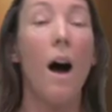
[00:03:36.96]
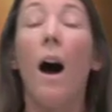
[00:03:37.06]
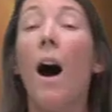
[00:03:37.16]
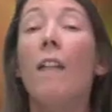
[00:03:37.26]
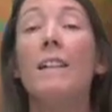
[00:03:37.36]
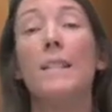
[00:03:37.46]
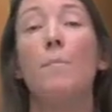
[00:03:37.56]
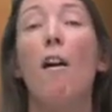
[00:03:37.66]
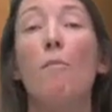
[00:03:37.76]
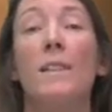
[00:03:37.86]
Our
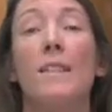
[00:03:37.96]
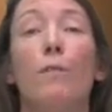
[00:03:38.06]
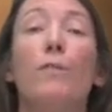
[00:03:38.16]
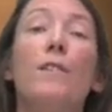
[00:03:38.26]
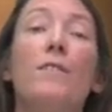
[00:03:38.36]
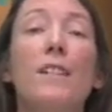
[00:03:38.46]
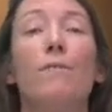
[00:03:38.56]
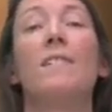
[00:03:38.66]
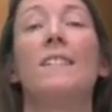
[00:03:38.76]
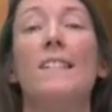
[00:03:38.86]
experiments reveal
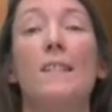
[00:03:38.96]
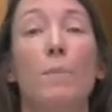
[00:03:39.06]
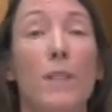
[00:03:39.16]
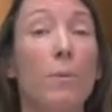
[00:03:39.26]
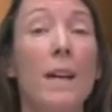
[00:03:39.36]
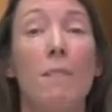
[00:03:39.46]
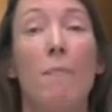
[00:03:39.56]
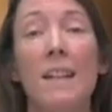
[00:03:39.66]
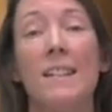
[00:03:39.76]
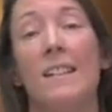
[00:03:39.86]
differences between
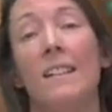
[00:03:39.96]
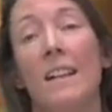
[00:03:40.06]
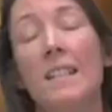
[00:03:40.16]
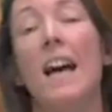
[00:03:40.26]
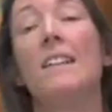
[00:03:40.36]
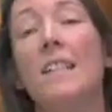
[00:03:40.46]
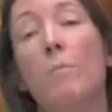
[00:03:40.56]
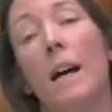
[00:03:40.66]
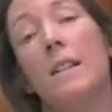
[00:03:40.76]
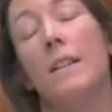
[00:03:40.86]
matter and
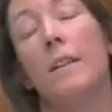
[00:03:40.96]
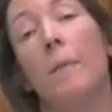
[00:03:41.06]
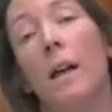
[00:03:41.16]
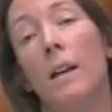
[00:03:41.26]
antimatter,